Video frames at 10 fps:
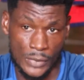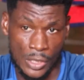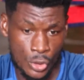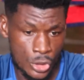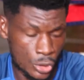I
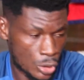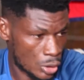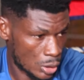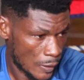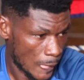was
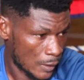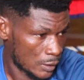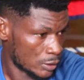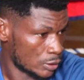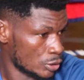called
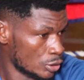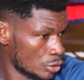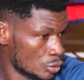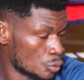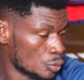
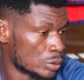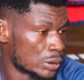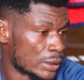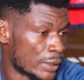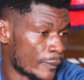into
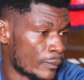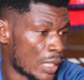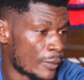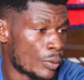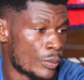the
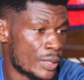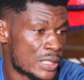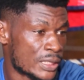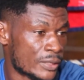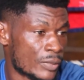black
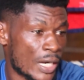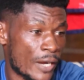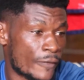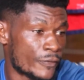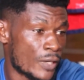bombers team.
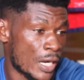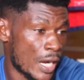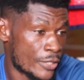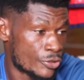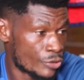I've,
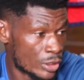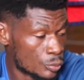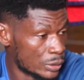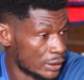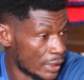I, I
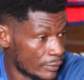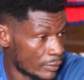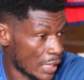trained with them.